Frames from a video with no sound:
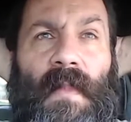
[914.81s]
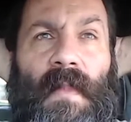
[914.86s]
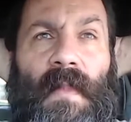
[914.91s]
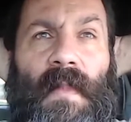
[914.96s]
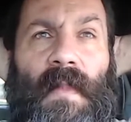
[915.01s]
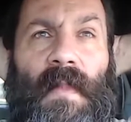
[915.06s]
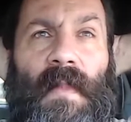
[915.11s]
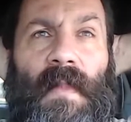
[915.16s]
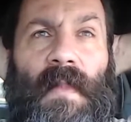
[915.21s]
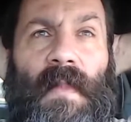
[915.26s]

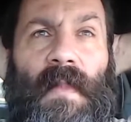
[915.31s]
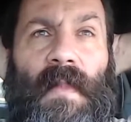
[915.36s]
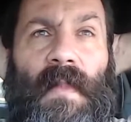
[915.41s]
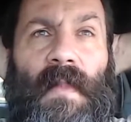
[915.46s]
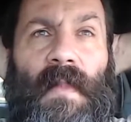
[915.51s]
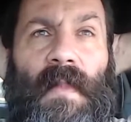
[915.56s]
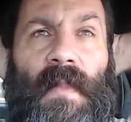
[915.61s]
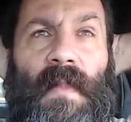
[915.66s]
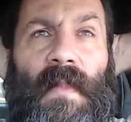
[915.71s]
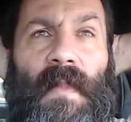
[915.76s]
how do you
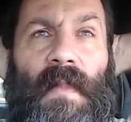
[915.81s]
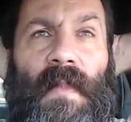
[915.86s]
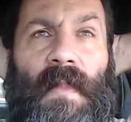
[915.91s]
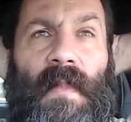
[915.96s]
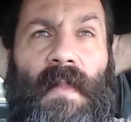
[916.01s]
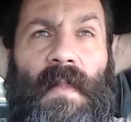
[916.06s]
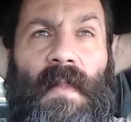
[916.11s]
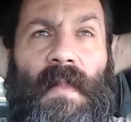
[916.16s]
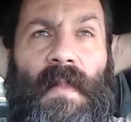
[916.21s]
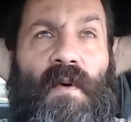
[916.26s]
drain the
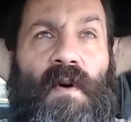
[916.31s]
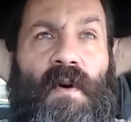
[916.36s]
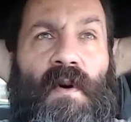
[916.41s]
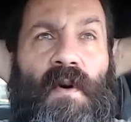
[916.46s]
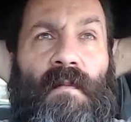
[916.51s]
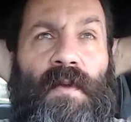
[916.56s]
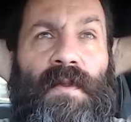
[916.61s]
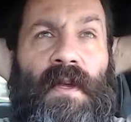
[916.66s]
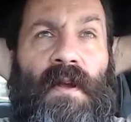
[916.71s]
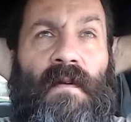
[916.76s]
swamp
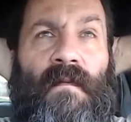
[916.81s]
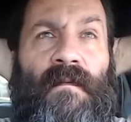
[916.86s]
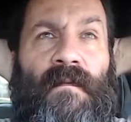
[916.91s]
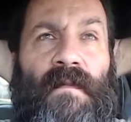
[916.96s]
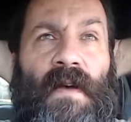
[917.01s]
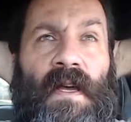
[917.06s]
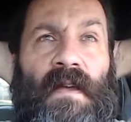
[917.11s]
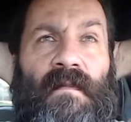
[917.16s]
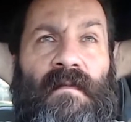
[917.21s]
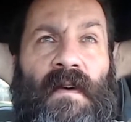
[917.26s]
when there are
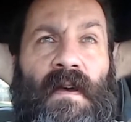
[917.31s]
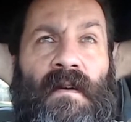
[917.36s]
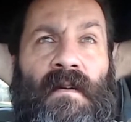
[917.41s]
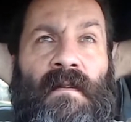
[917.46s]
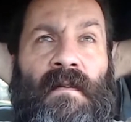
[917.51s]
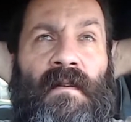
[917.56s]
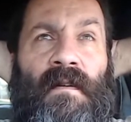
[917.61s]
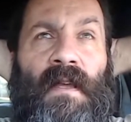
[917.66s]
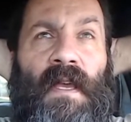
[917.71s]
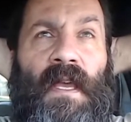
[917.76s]

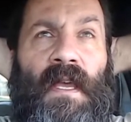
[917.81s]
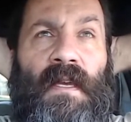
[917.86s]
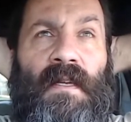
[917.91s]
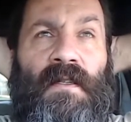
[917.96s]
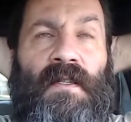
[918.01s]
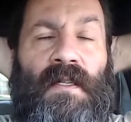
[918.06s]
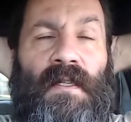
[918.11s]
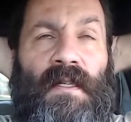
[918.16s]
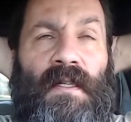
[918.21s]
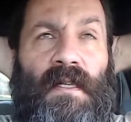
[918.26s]
500
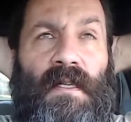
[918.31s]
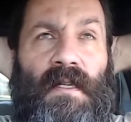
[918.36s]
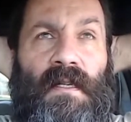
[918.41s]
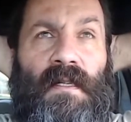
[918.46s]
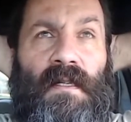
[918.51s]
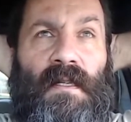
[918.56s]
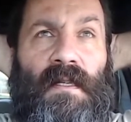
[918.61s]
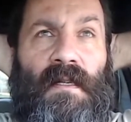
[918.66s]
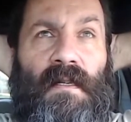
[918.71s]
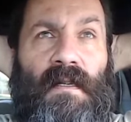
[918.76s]

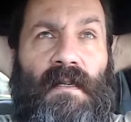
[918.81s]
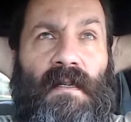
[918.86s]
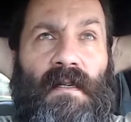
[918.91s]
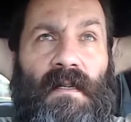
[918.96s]
agencies?